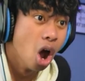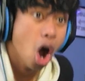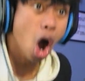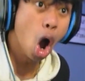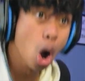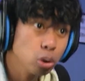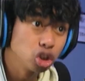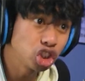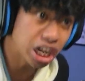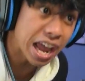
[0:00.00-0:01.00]
Oh,
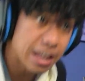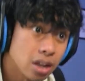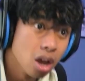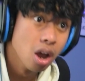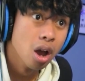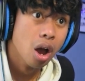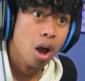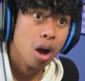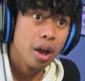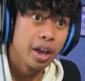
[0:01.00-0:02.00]
shit!
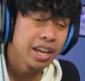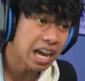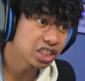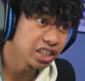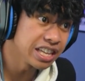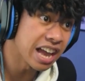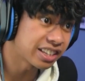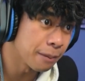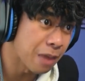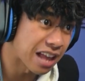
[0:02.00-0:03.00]
He actually nicked
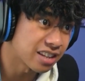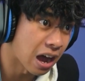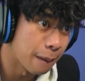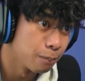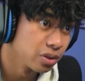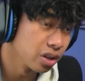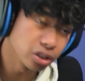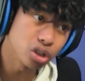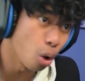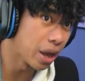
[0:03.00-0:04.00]
him that time.
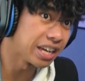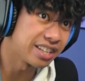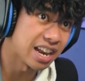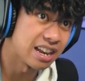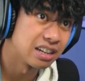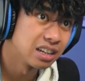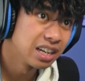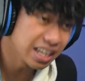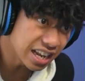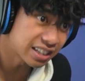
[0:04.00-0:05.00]
There's no way he didn't.
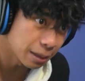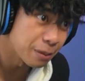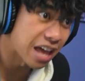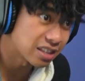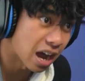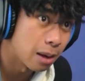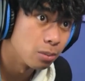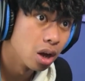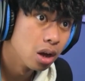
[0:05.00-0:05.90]
He nicked him that time.